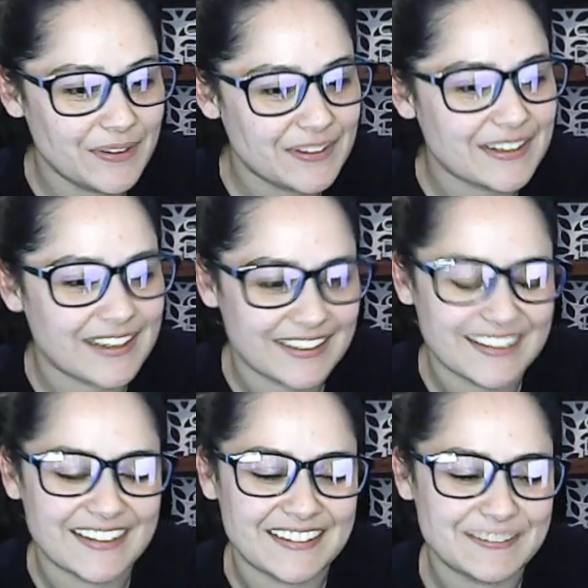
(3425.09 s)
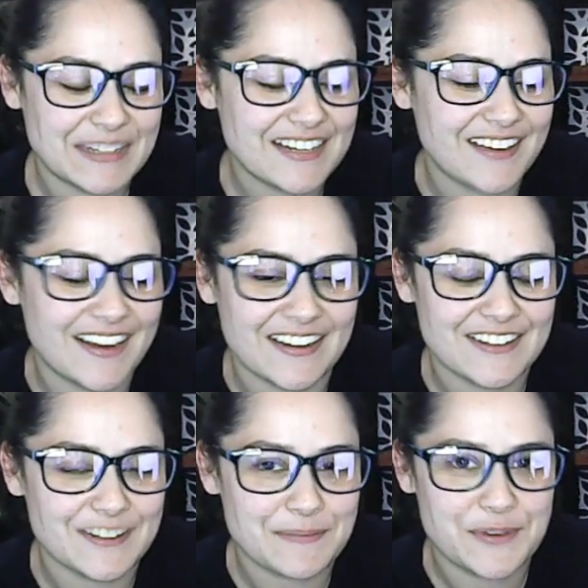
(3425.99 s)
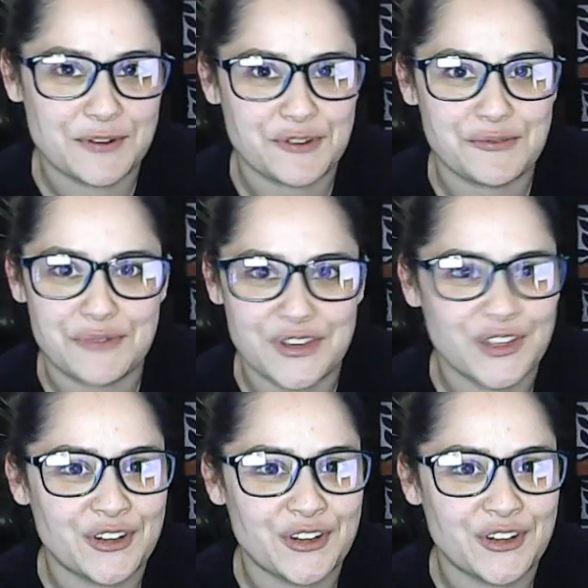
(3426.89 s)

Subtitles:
yeah. My dad got into computers really